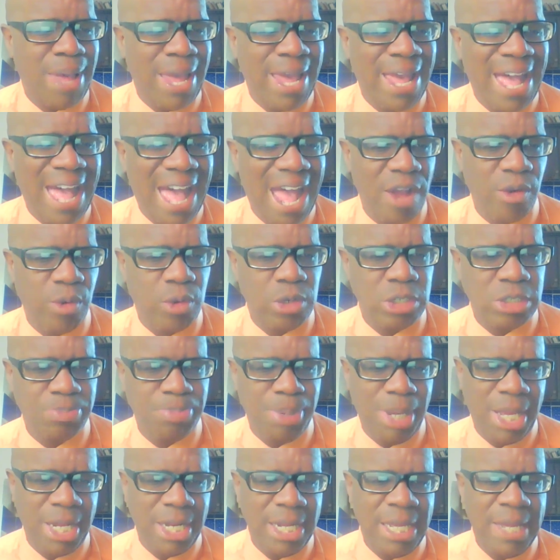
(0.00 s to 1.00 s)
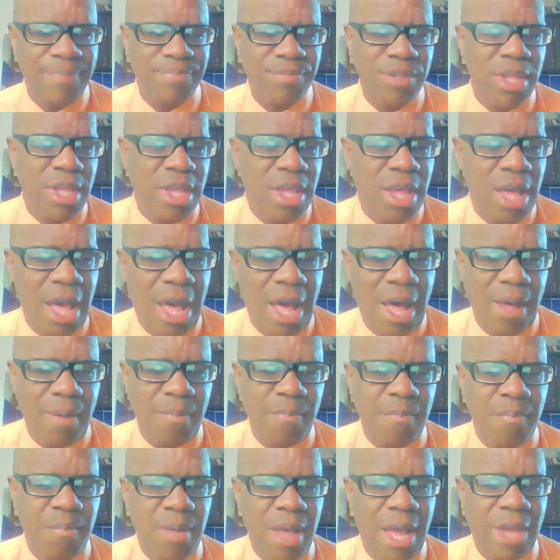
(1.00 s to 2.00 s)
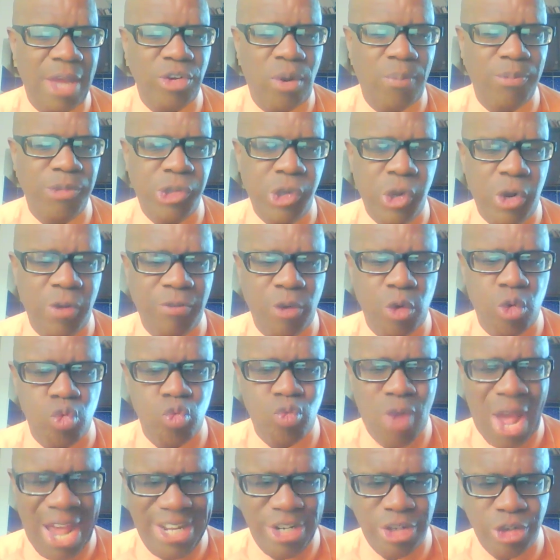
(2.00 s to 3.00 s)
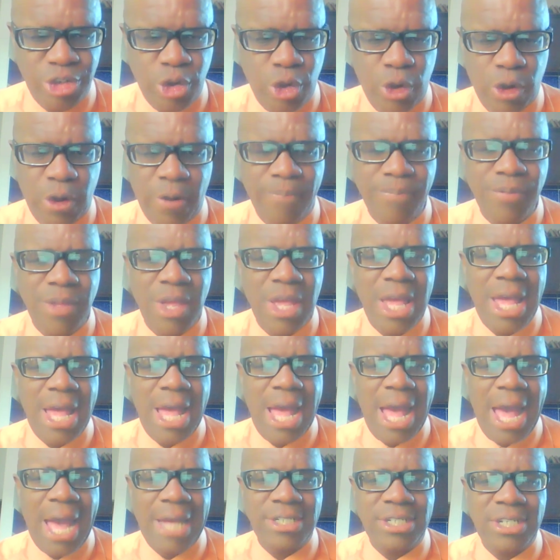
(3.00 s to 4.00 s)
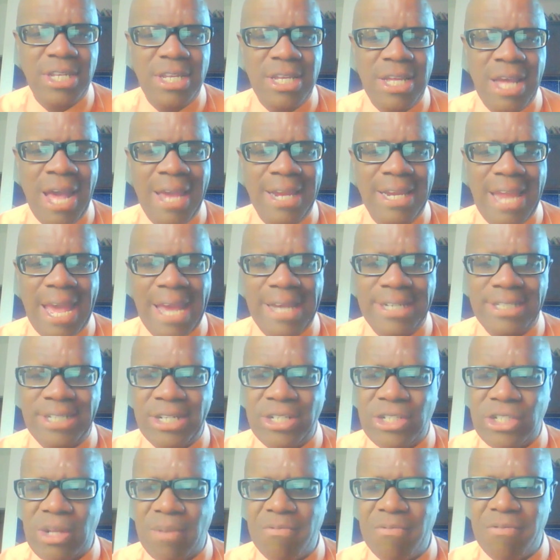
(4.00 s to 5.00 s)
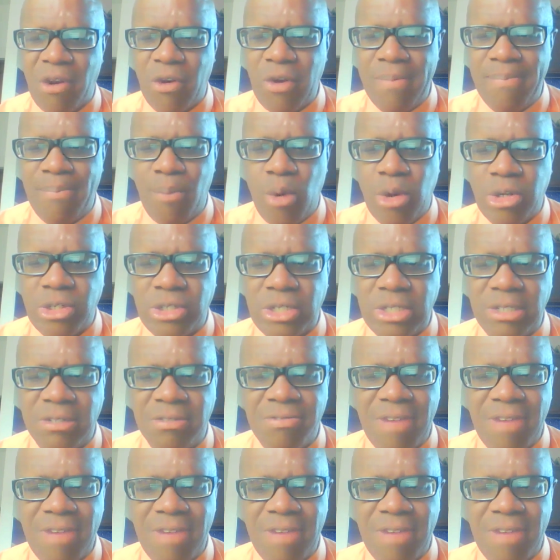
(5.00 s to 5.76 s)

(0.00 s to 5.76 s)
by Harold Bailey, um, an observer writer, and he highlighted some very important